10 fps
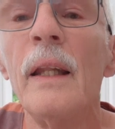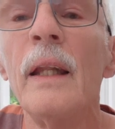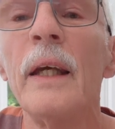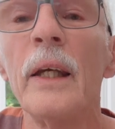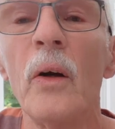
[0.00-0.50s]

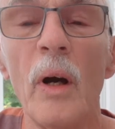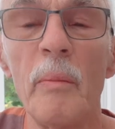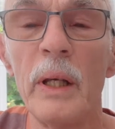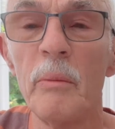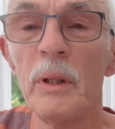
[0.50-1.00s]
There you go. I
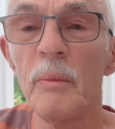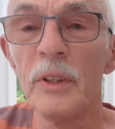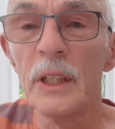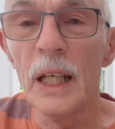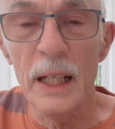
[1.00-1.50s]
made a bit of a
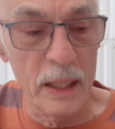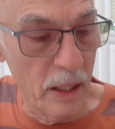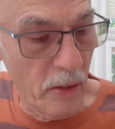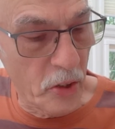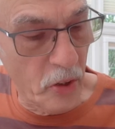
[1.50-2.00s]
mistake
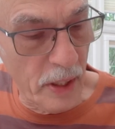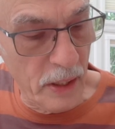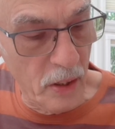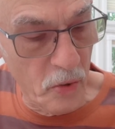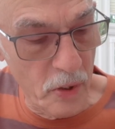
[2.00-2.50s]
there. I tried
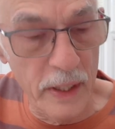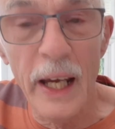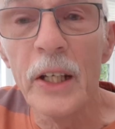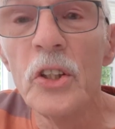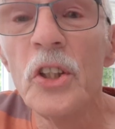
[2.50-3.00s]
to go to
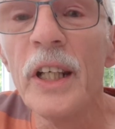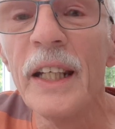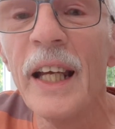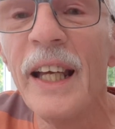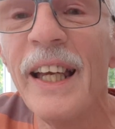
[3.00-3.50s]
that
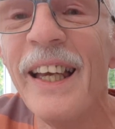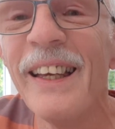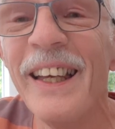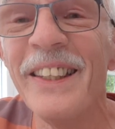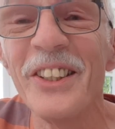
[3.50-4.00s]
G
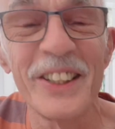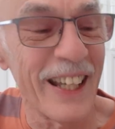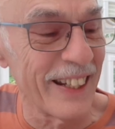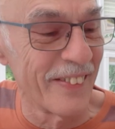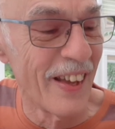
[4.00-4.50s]

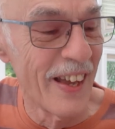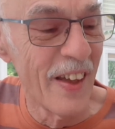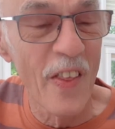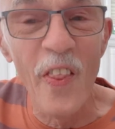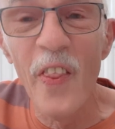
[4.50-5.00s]
instead of
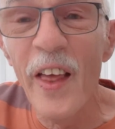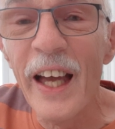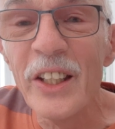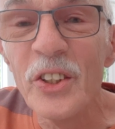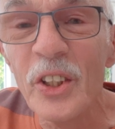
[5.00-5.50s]

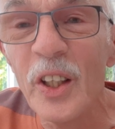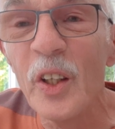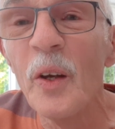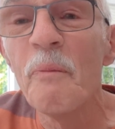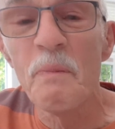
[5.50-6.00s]
that
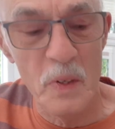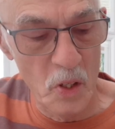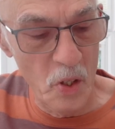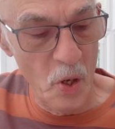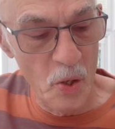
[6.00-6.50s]
G.
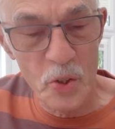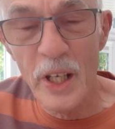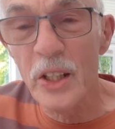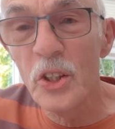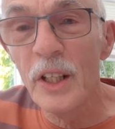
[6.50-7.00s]
You don't use
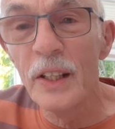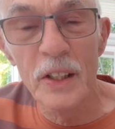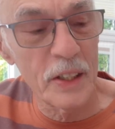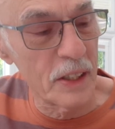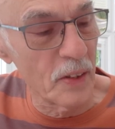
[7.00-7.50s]
that G in
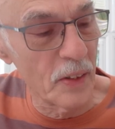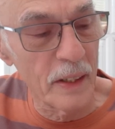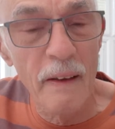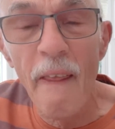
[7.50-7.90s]
this tuning.